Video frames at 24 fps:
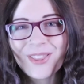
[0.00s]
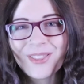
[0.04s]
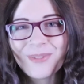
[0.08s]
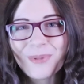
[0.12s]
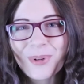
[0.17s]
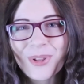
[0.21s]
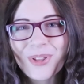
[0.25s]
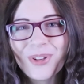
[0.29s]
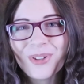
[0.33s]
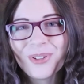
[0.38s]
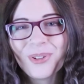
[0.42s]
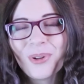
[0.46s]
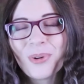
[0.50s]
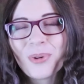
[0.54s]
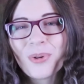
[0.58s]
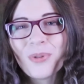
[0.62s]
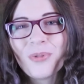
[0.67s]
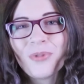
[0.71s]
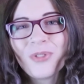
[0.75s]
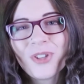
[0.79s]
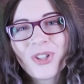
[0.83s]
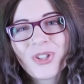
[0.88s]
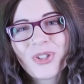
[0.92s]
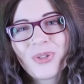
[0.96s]
with your local
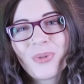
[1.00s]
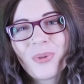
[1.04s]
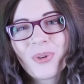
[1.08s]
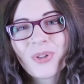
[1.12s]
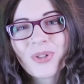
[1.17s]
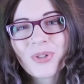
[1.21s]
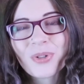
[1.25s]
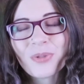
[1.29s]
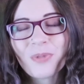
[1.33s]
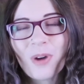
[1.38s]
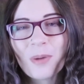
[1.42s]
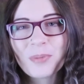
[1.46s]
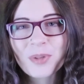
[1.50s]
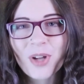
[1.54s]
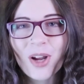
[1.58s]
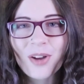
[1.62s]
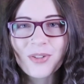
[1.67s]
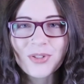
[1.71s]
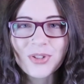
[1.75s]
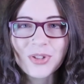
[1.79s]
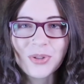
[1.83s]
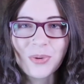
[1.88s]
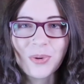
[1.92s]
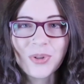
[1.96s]
fish stores or
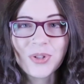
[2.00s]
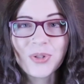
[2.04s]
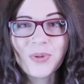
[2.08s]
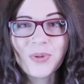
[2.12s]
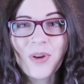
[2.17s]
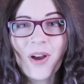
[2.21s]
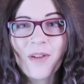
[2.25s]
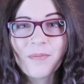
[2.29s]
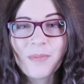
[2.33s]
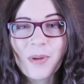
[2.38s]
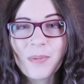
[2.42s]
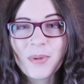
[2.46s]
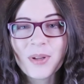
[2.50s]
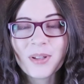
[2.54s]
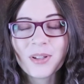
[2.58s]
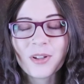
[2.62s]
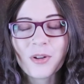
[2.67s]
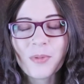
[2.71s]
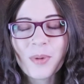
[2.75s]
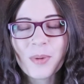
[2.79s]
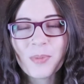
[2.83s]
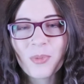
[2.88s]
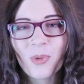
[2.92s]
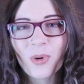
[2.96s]
reptile stores, you have maybe a little
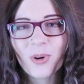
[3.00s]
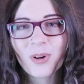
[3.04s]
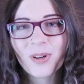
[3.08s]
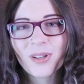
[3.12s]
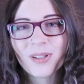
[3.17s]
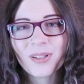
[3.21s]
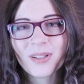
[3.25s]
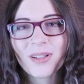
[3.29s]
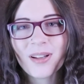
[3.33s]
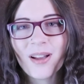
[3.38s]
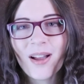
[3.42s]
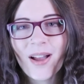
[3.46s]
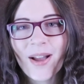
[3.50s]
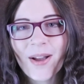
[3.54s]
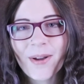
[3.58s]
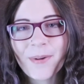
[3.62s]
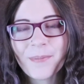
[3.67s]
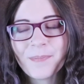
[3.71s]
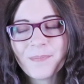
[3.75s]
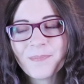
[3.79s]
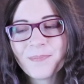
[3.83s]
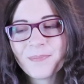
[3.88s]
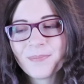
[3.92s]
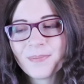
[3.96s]
bit more
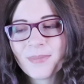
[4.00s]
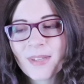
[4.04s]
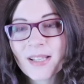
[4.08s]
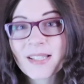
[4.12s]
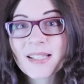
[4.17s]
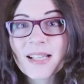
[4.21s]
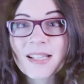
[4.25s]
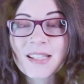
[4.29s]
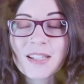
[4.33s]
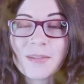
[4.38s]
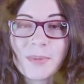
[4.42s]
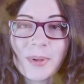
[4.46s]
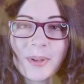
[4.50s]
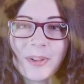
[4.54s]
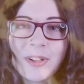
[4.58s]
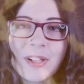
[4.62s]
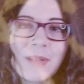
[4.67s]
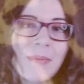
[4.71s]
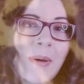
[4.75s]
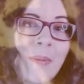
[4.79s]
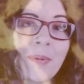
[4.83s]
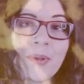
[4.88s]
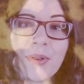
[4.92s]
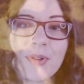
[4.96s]
accessibility,
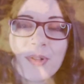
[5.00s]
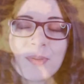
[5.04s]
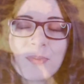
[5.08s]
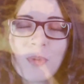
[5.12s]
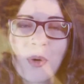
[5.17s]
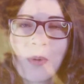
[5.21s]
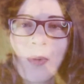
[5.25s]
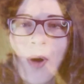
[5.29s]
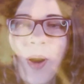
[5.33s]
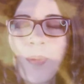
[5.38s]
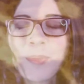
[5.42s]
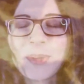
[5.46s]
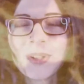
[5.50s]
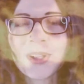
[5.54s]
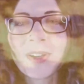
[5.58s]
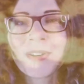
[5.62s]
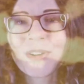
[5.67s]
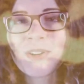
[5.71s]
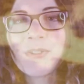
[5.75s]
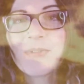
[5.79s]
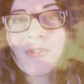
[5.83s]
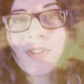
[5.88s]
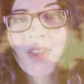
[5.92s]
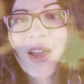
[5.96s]
maybe there's more
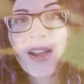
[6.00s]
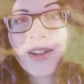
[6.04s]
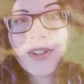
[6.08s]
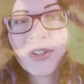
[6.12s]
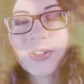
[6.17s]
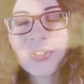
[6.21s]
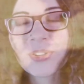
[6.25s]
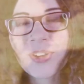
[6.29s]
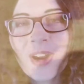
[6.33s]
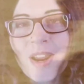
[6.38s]
popularity for that in your